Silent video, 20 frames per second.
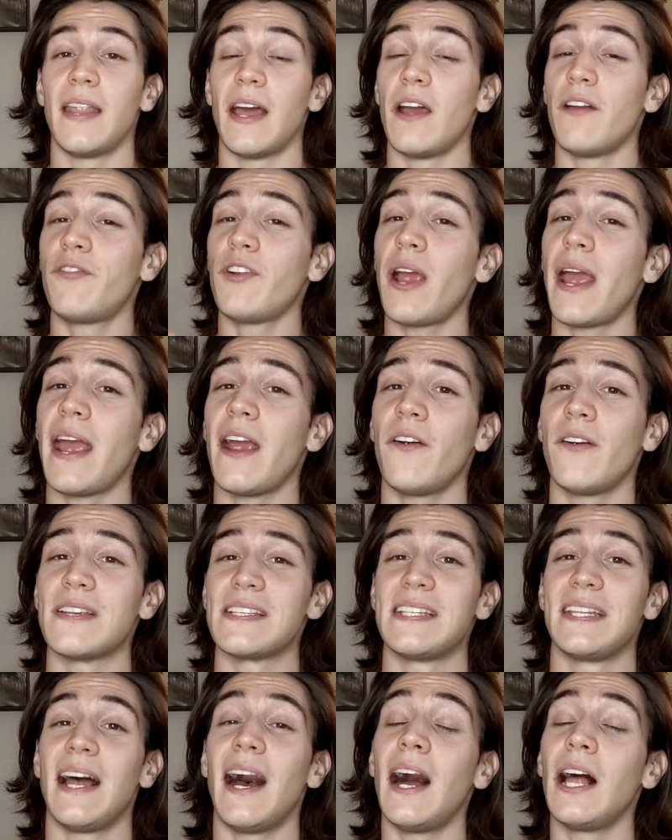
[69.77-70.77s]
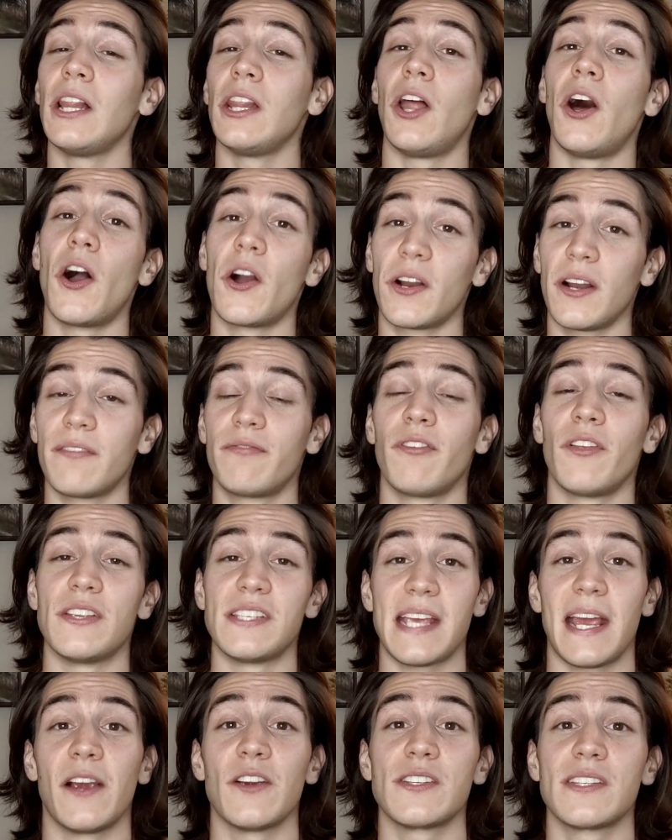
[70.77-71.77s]
Now, if your hair is not long enough for this
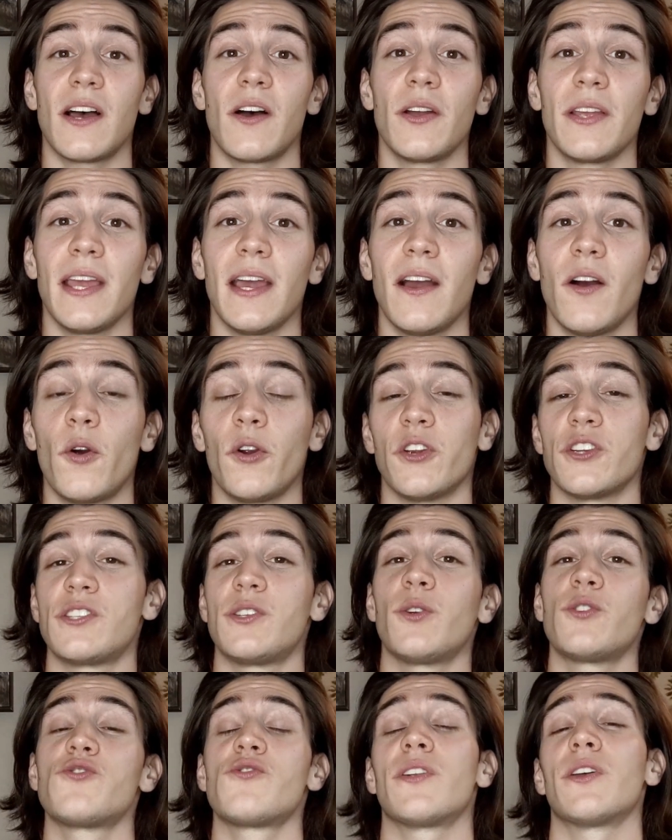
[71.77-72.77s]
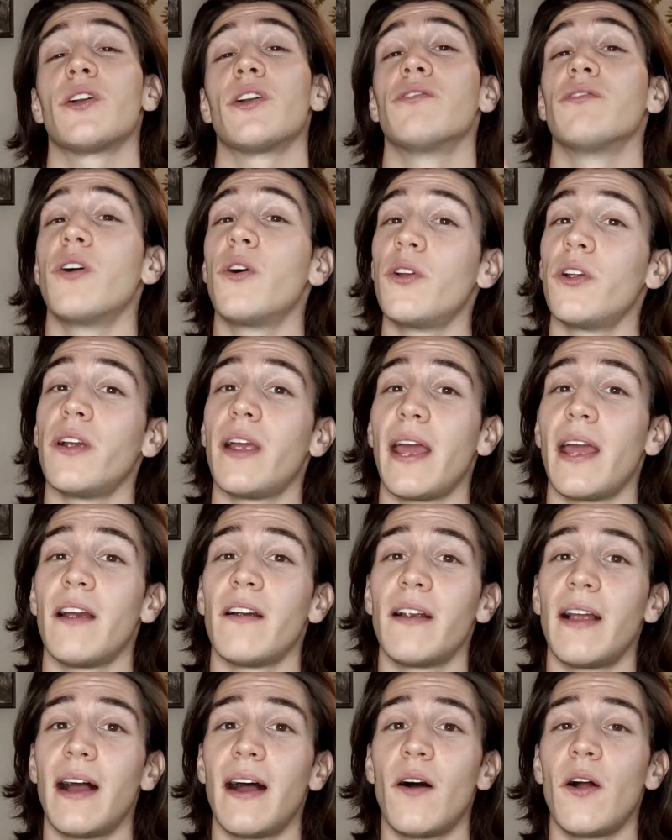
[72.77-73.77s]
hairstyle yet, or you're still trying to grow your
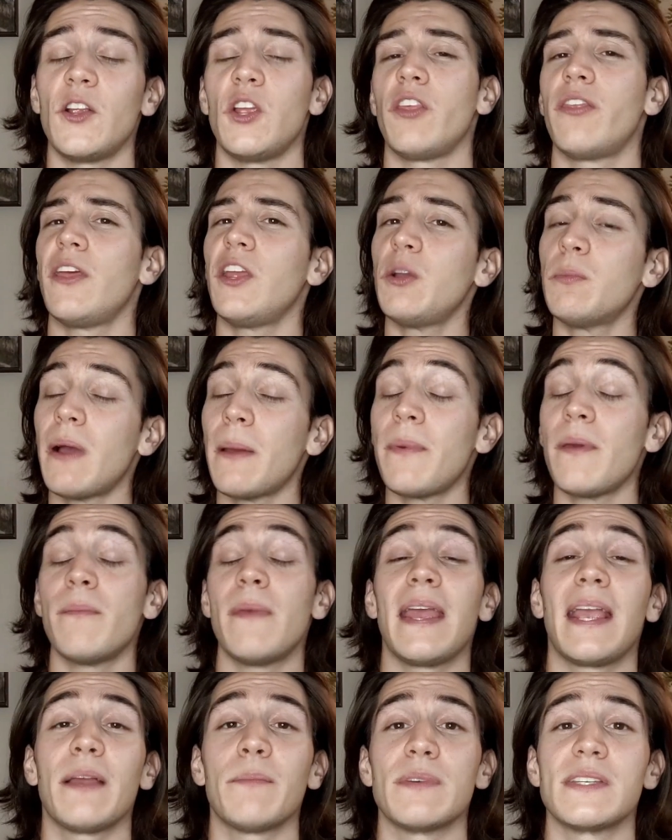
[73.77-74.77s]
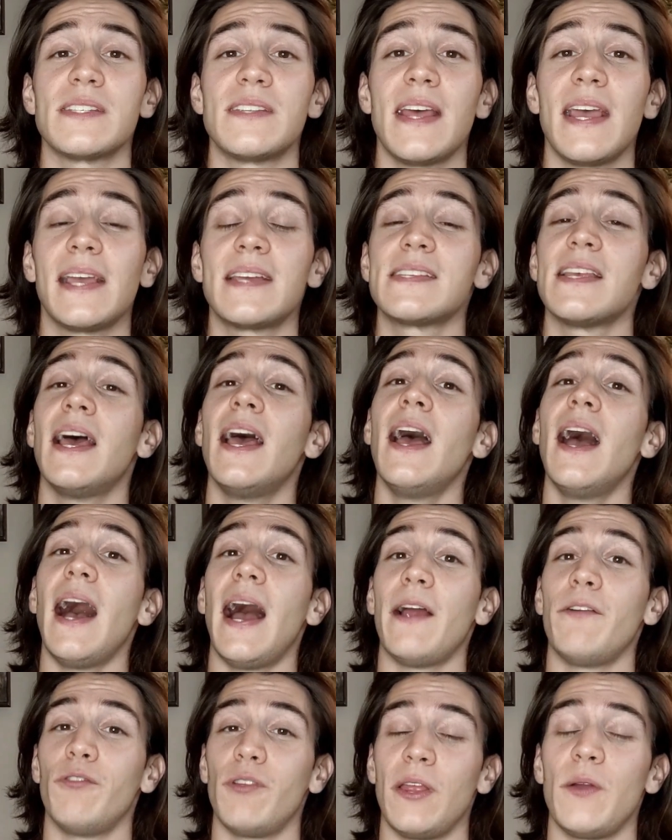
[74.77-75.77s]
hair out and you think you might be making mistakes,
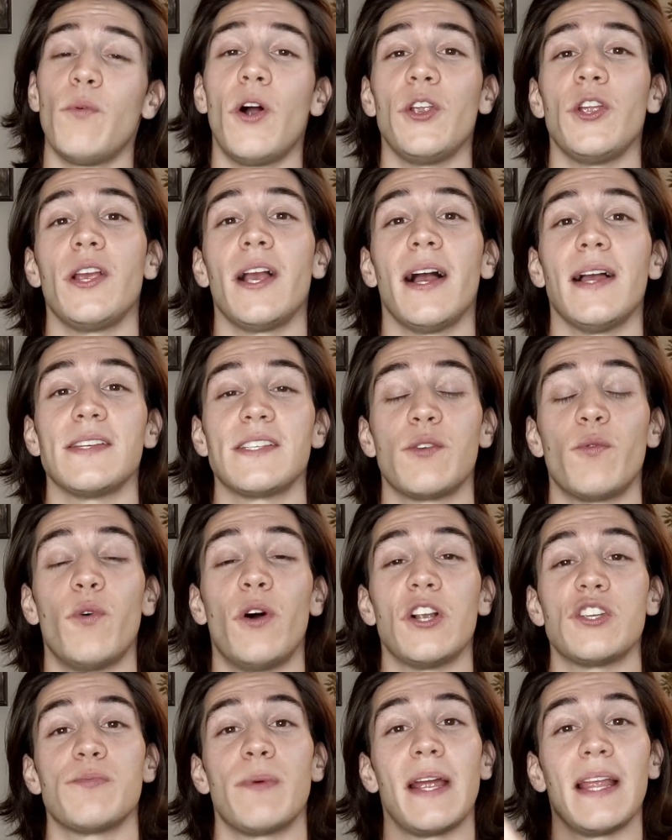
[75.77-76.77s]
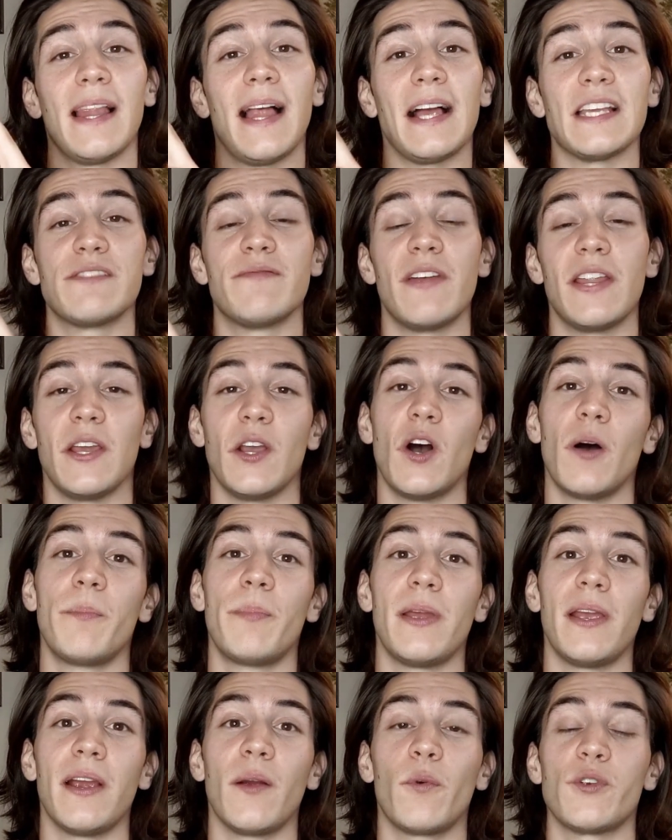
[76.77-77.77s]
I really want you guys to watch my last video up
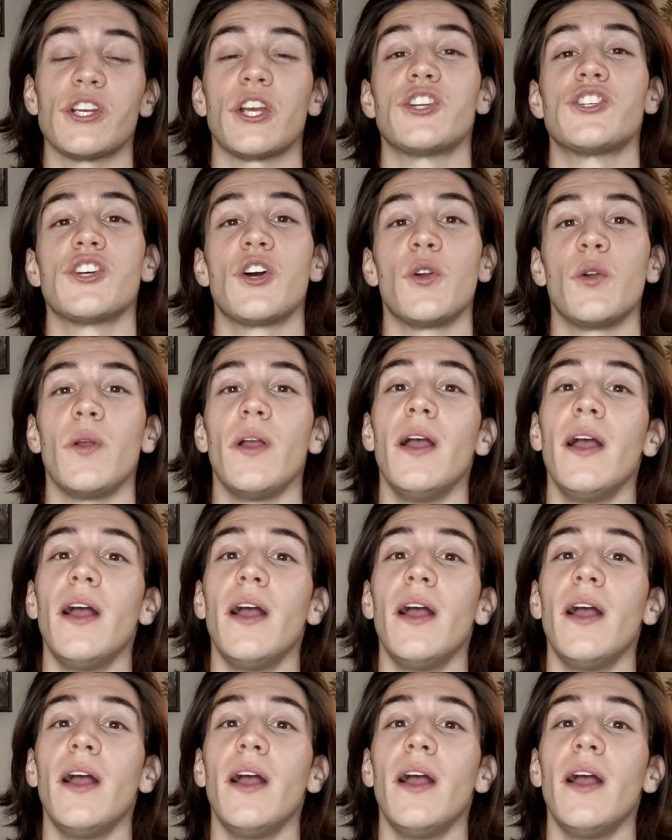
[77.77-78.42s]
here, which I show you